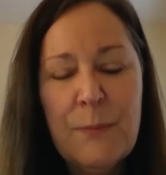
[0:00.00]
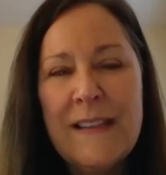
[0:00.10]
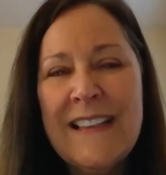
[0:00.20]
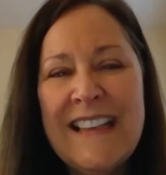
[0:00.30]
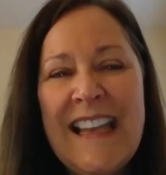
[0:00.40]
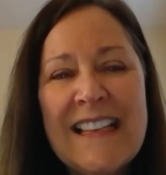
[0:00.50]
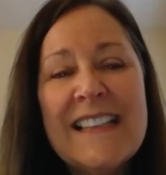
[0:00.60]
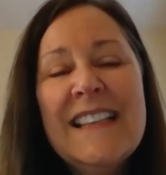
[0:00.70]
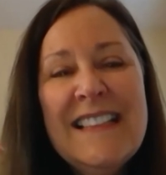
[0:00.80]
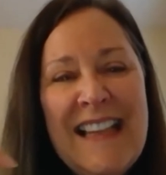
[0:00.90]
but
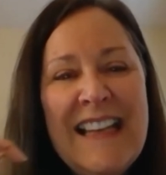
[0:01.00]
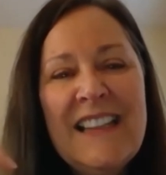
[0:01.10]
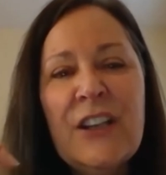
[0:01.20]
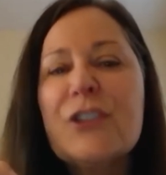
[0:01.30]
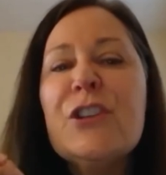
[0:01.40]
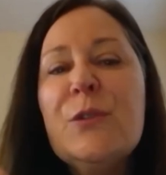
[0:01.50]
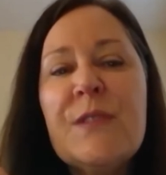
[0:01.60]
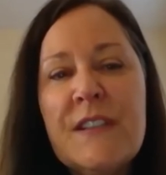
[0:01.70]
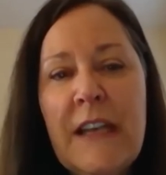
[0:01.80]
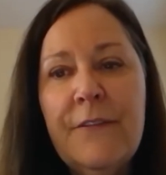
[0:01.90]
they're too
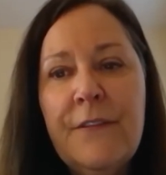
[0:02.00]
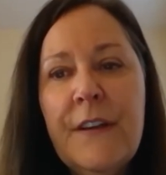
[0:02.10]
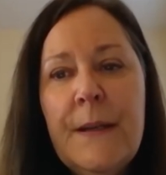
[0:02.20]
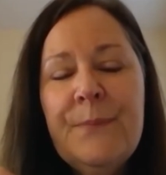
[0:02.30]
stiff.